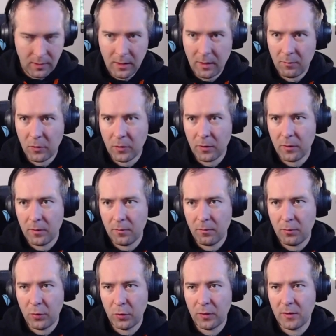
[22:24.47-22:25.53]
I'm gonna
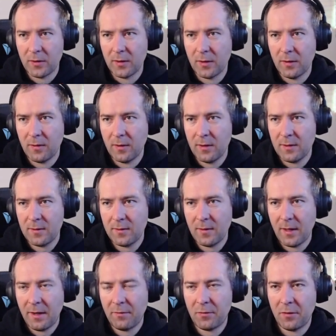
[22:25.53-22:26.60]
put this in a test
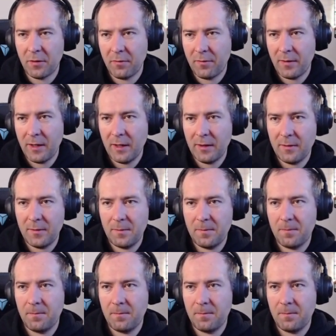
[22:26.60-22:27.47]
after the fact.